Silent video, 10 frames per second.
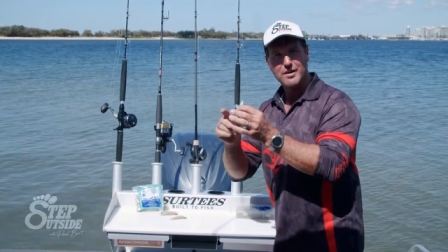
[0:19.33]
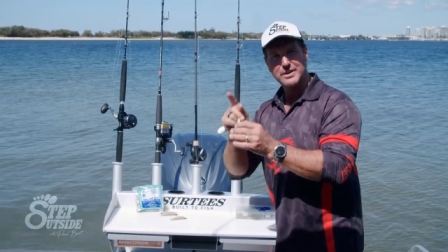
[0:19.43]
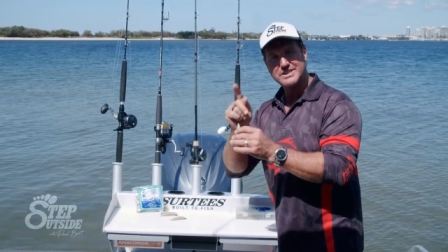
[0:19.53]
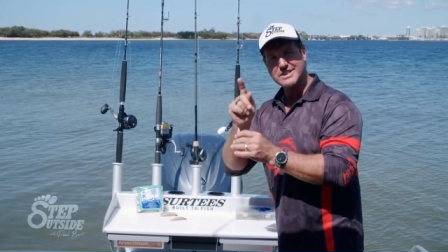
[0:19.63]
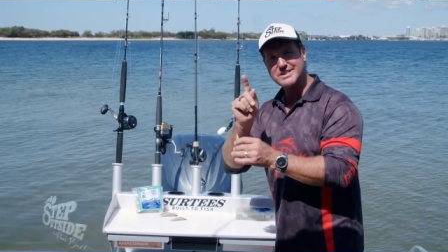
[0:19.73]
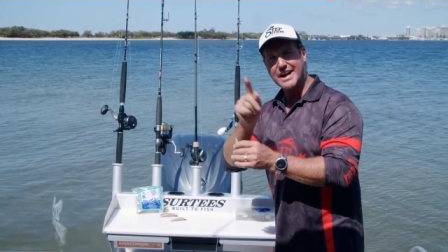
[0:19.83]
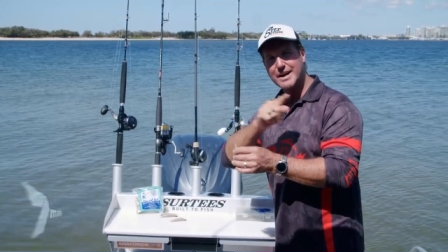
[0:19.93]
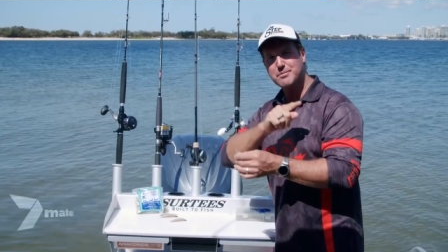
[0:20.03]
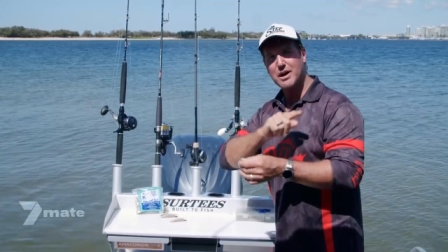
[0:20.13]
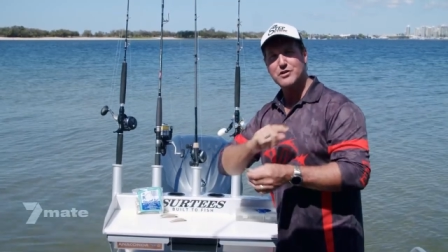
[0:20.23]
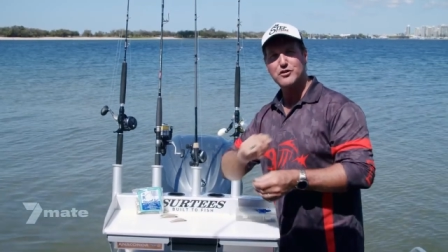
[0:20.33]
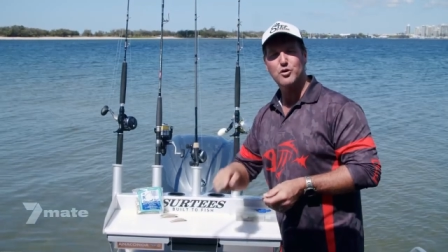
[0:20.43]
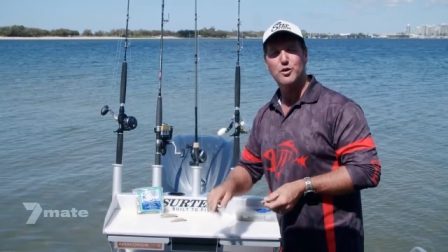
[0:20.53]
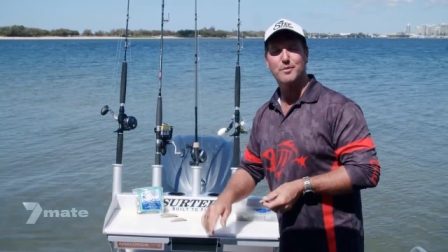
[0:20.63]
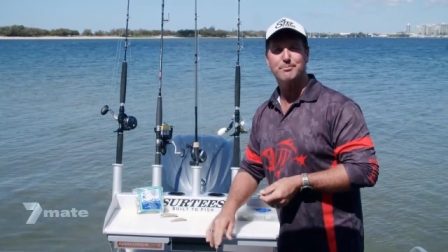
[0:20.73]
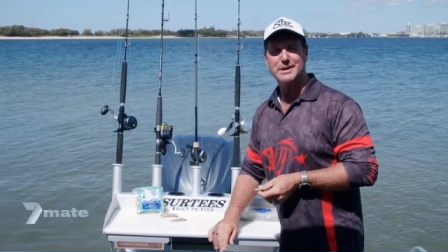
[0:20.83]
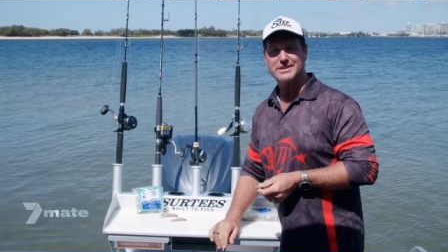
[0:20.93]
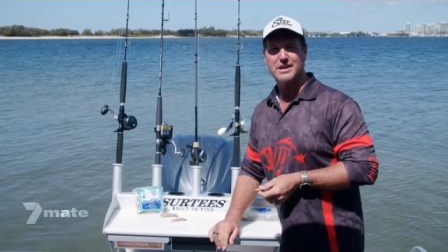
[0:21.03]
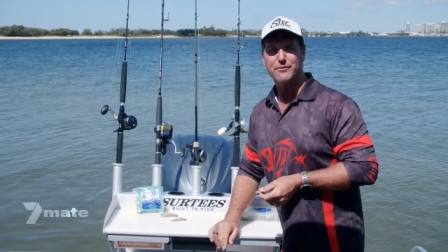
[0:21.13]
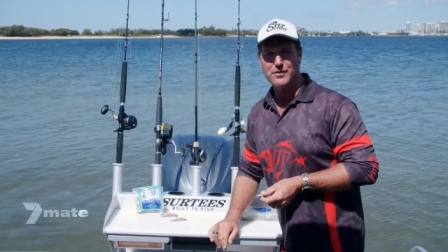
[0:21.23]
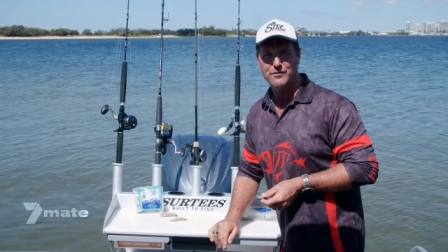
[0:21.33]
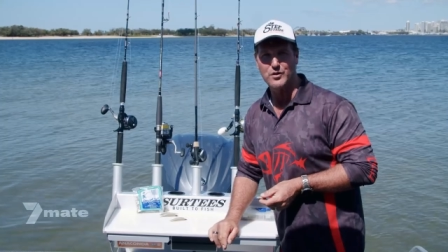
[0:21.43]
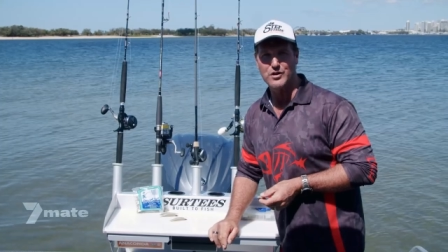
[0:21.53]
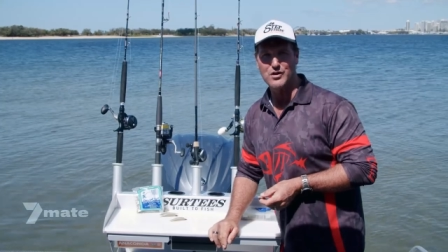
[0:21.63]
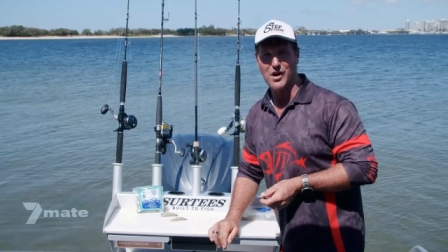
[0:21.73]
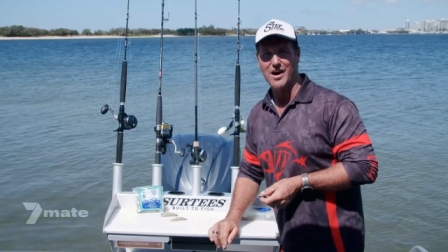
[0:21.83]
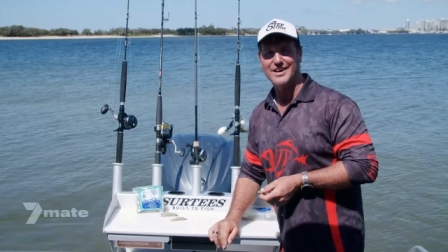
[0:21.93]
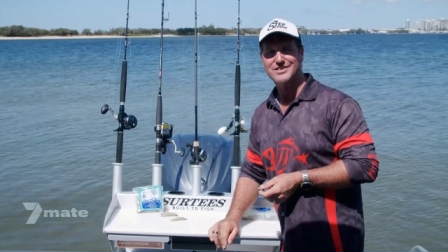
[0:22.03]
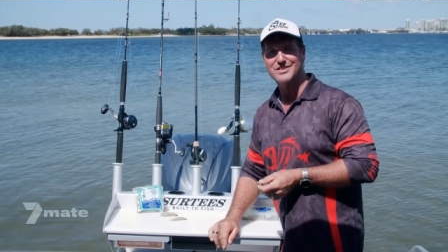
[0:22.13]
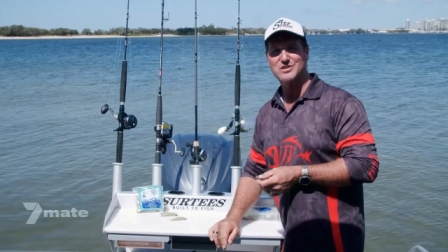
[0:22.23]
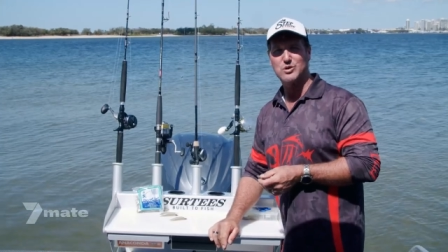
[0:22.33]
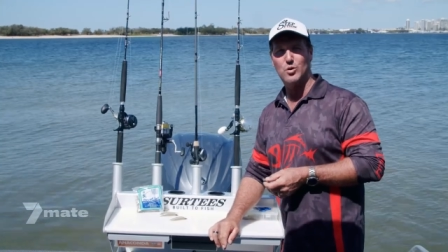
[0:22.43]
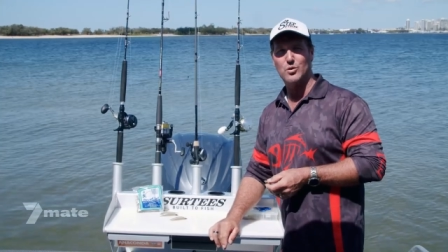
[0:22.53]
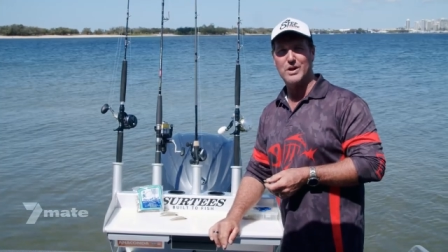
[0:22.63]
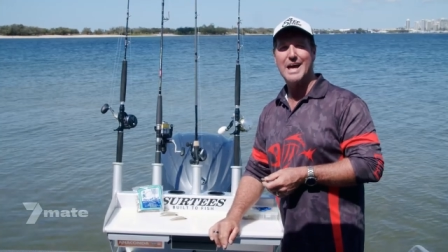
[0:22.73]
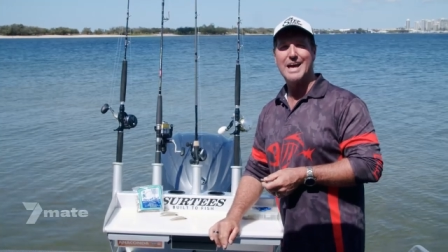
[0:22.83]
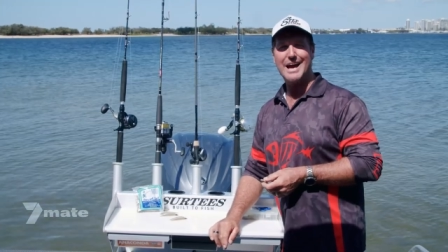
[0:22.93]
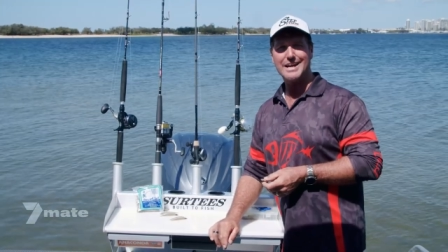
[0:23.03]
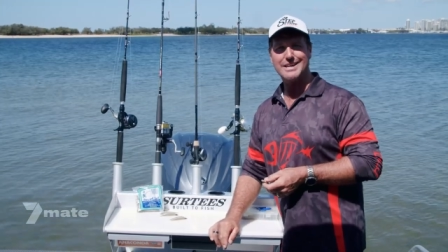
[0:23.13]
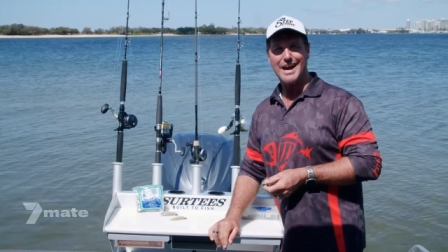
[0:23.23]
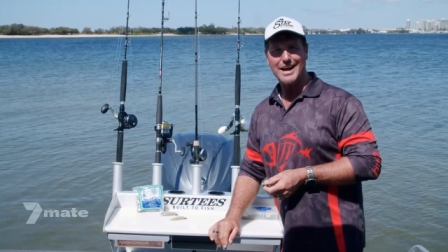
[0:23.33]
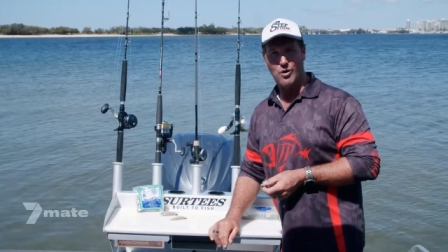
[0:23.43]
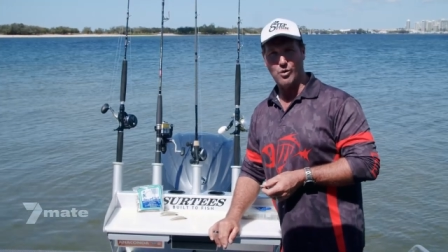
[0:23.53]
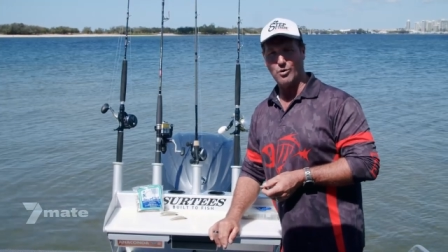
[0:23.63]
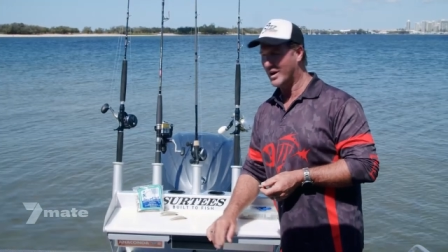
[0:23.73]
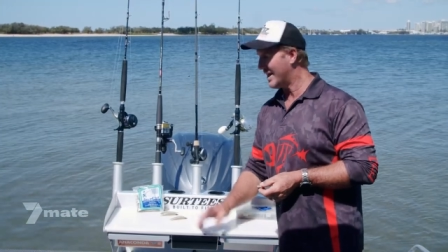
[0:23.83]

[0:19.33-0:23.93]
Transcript: but today I'm going to do it a bit different for you guys. It's called a gang hook.